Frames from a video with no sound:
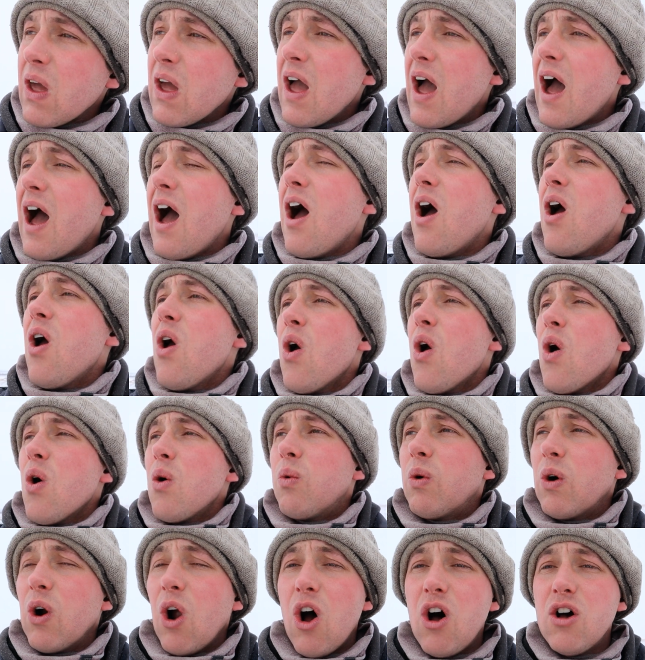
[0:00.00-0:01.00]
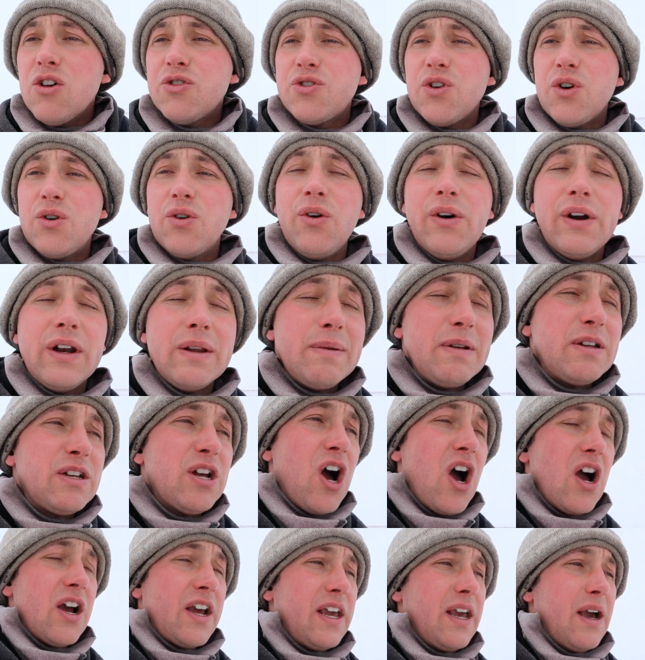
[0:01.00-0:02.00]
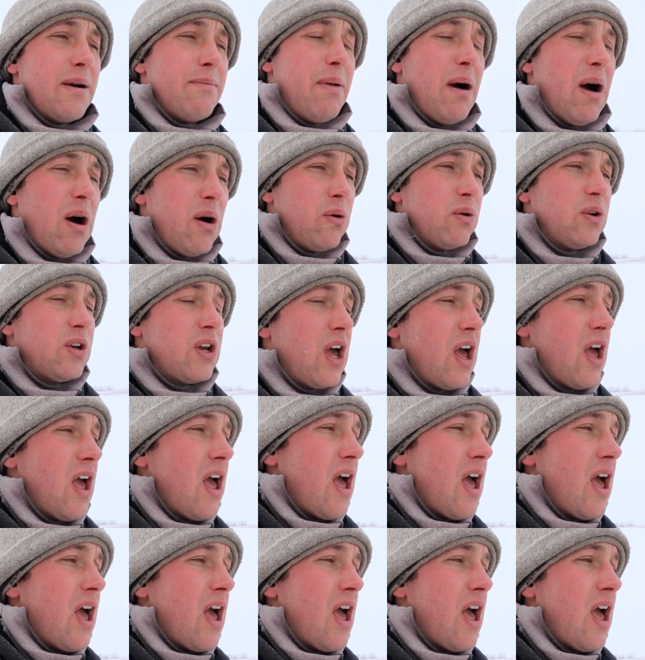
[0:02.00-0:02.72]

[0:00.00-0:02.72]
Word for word: Uh, we're also going to be talking about